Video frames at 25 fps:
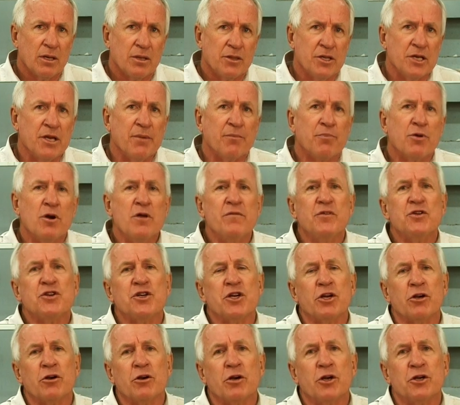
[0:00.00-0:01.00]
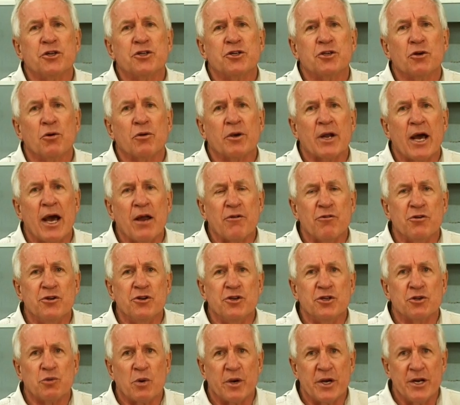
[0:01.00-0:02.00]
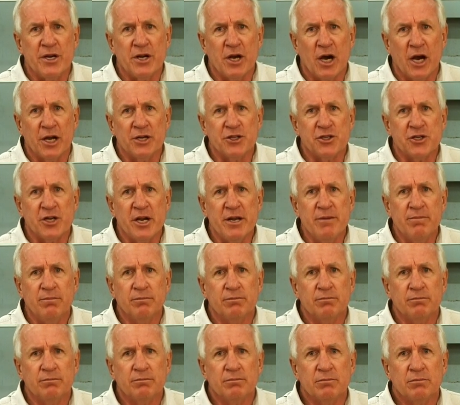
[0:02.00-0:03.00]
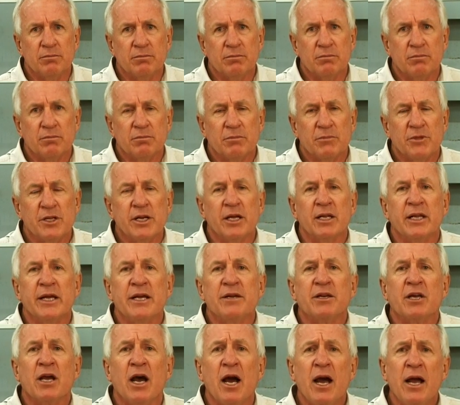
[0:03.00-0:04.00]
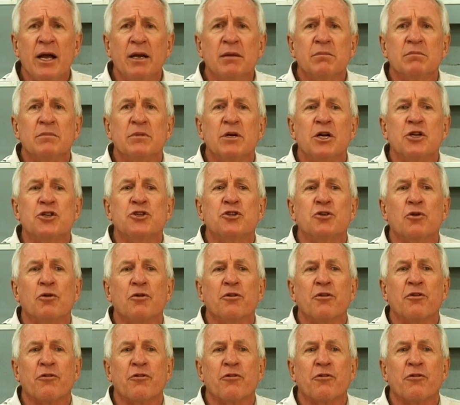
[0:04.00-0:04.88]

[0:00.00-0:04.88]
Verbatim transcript: the improver shearer had shorn 129 sheep. The elite guy had shorn